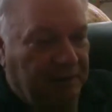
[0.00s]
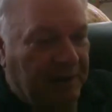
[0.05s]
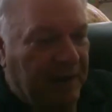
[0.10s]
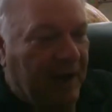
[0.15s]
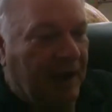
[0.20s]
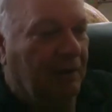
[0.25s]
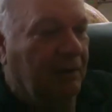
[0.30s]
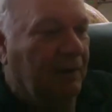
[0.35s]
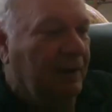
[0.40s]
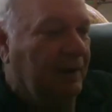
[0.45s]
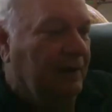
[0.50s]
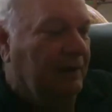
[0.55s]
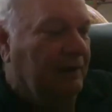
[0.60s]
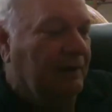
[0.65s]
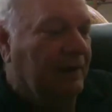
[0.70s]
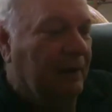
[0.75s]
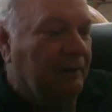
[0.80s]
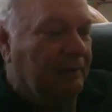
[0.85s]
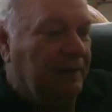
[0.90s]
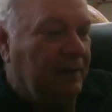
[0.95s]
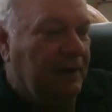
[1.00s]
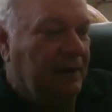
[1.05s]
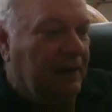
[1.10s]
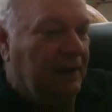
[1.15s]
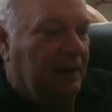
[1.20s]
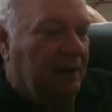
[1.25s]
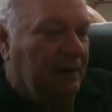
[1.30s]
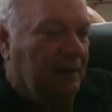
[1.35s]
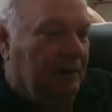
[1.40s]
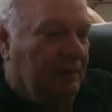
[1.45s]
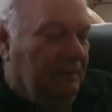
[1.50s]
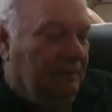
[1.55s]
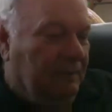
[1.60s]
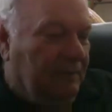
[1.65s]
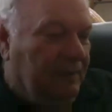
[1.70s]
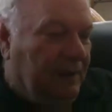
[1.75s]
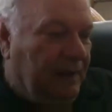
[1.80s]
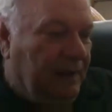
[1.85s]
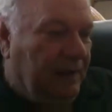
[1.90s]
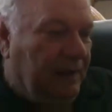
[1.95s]
Now, now the,
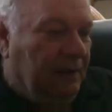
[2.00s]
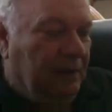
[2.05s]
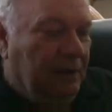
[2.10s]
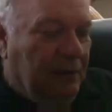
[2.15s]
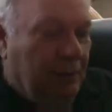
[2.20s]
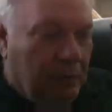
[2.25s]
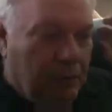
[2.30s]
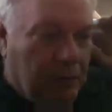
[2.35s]
the,